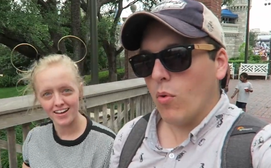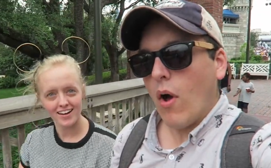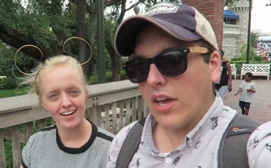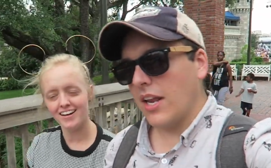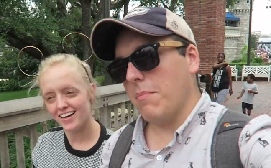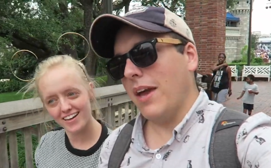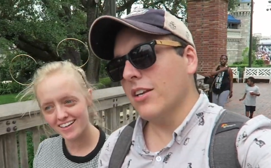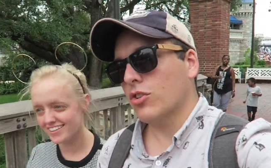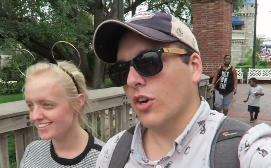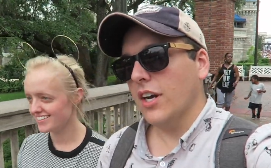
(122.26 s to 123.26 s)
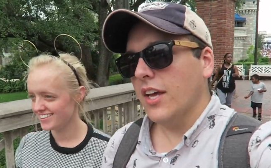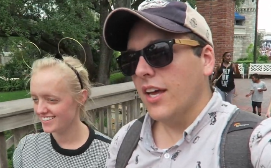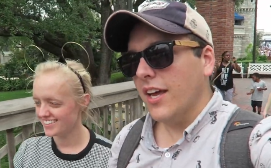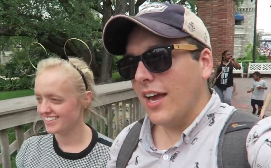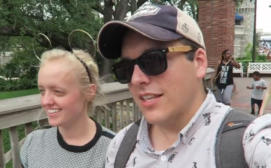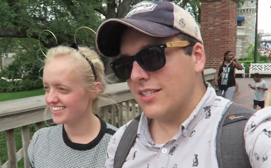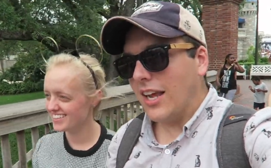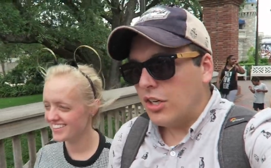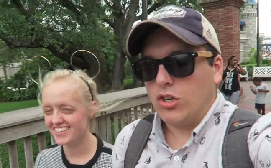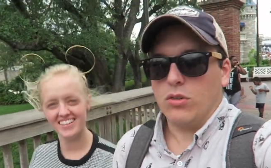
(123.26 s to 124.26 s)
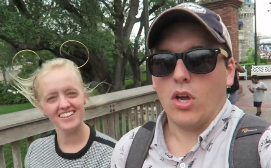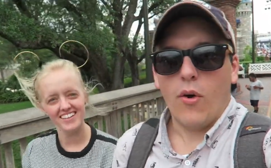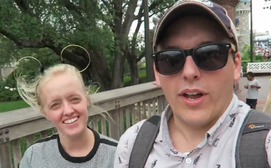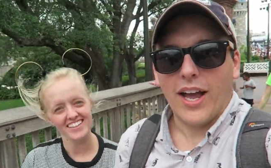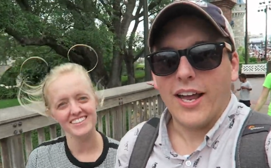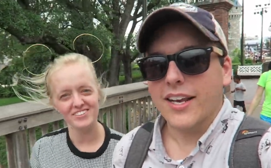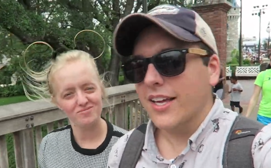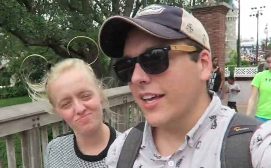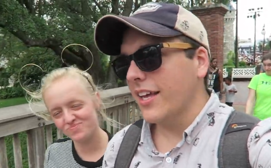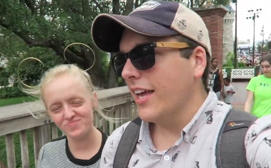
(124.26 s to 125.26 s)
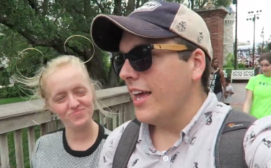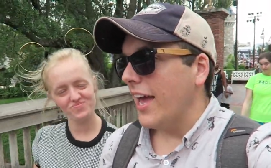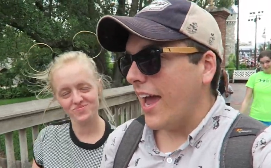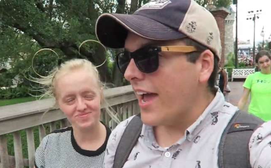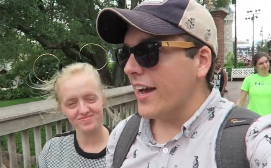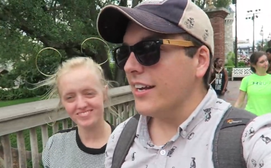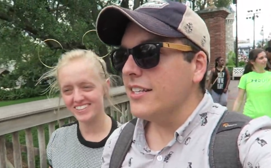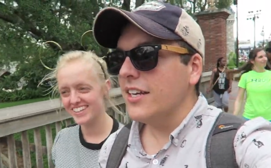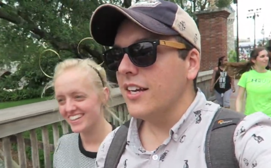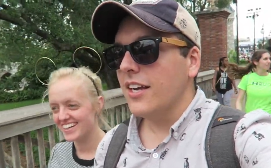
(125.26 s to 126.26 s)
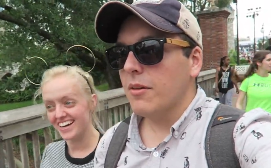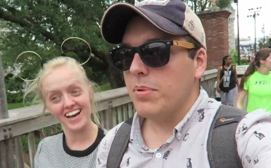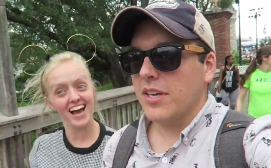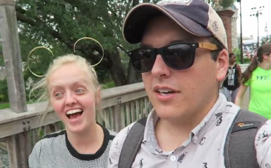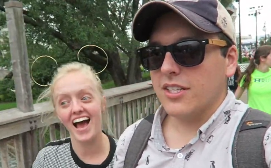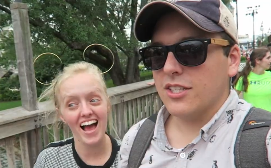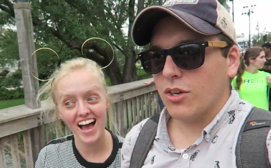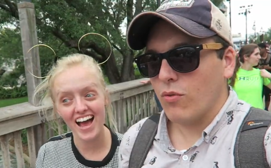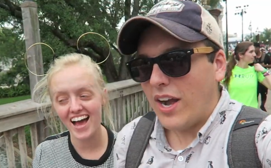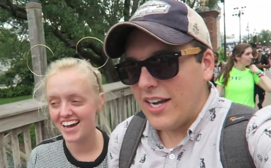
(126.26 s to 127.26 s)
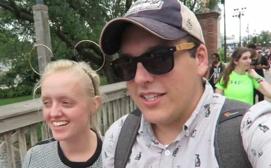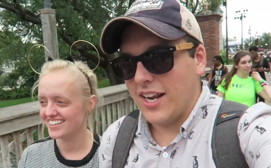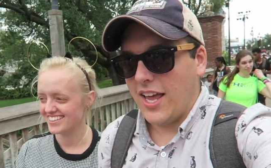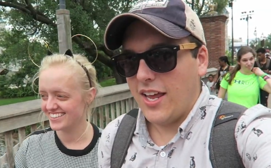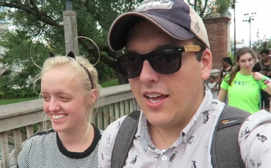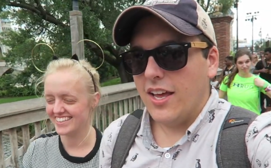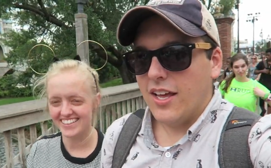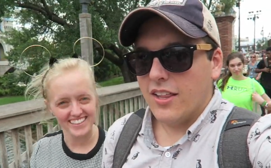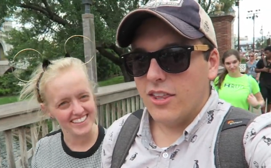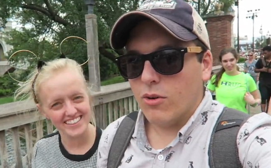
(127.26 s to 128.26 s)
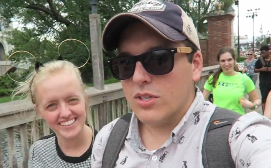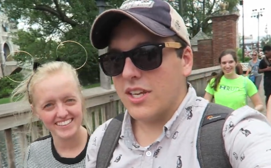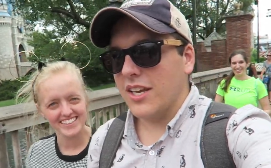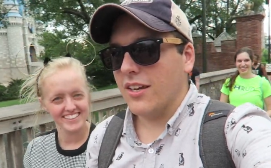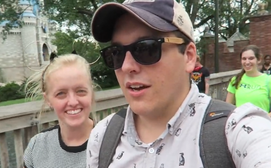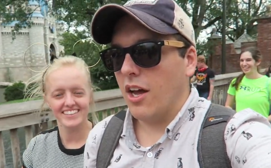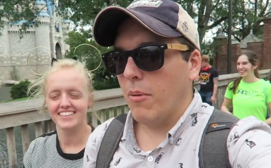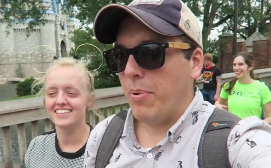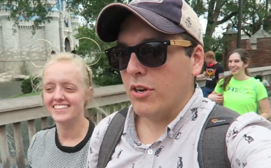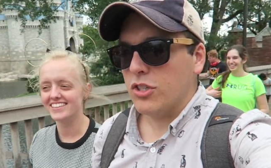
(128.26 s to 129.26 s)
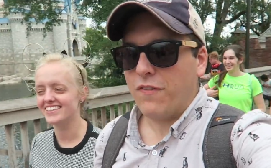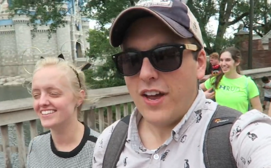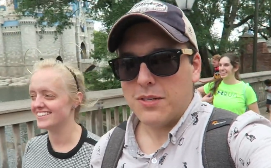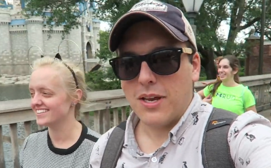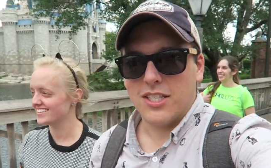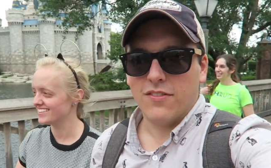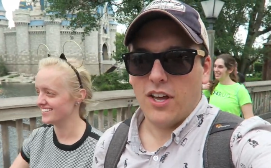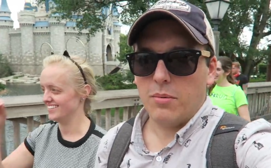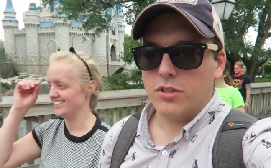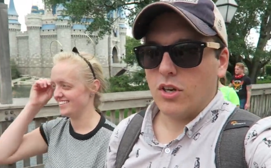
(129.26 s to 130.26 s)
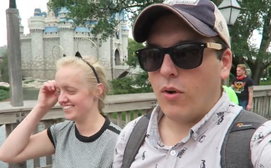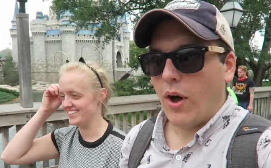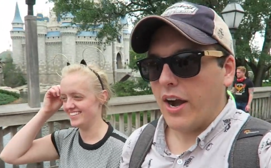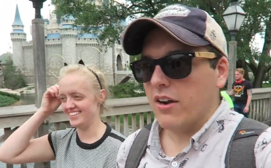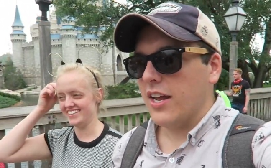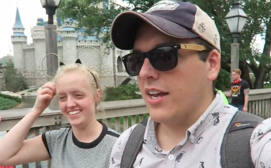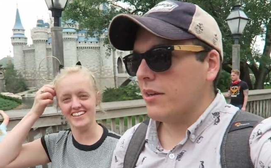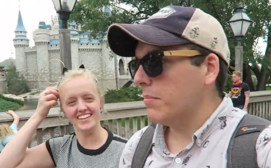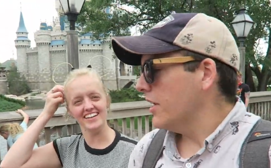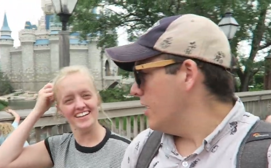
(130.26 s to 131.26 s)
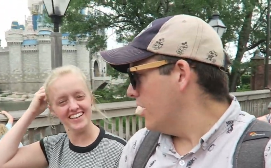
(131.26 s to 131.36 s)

Speaker 1: and we're walking down Main Street, and the stage show's going on. And because it's so rainy today, there was like a bunch of fast passes available, so I already hit up